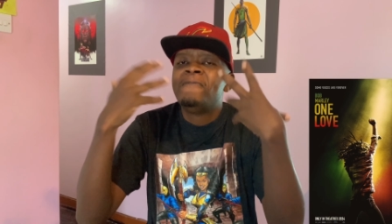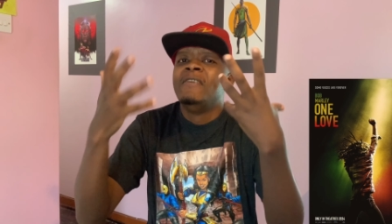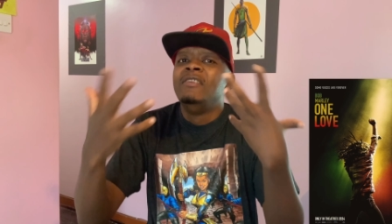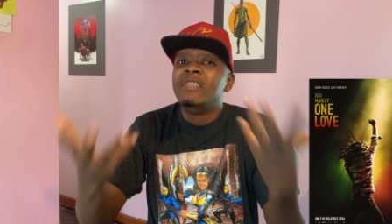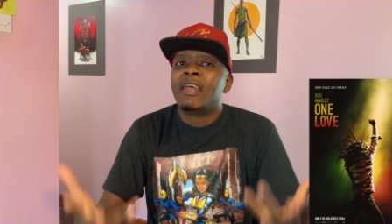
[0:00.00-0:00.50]

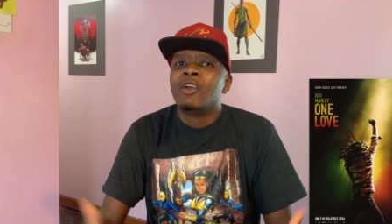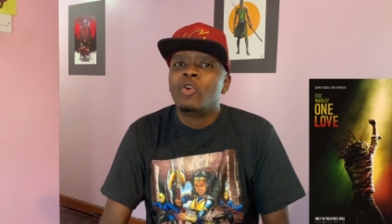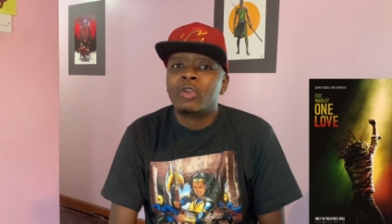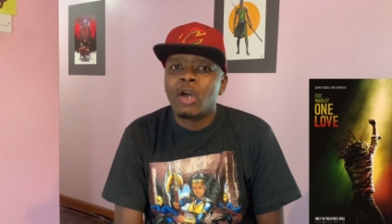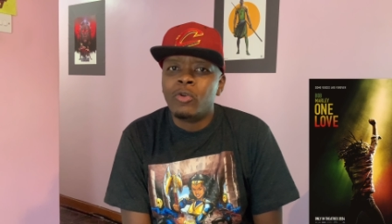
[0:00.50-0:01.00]
feeling that I
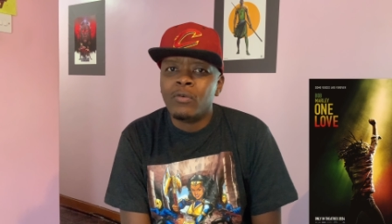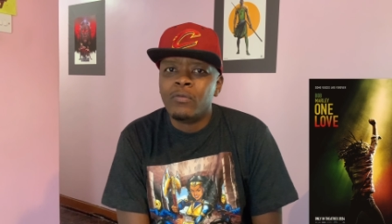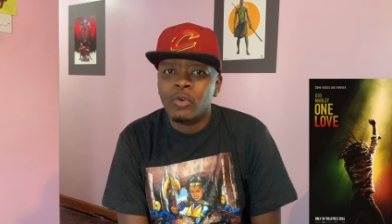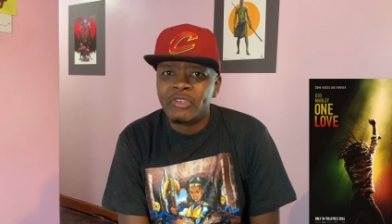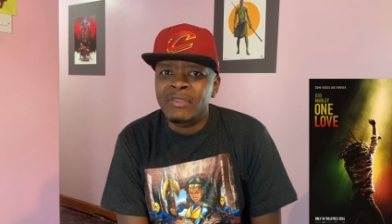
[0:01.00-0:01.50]
got out
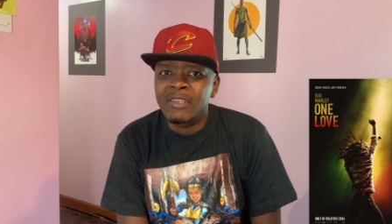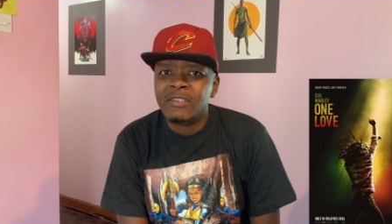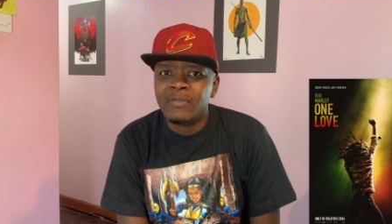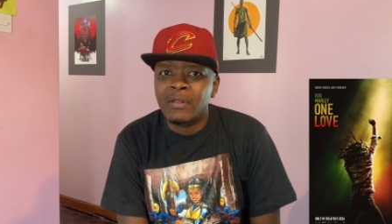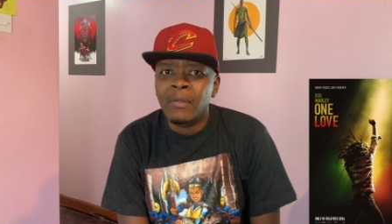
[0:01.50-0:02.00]
of watching
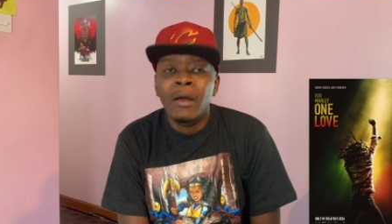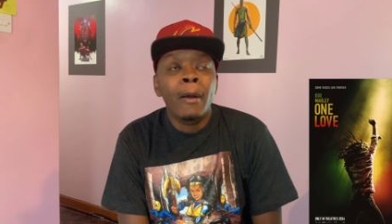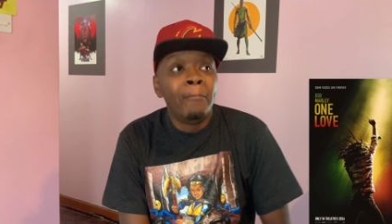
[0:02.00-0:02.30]
this film.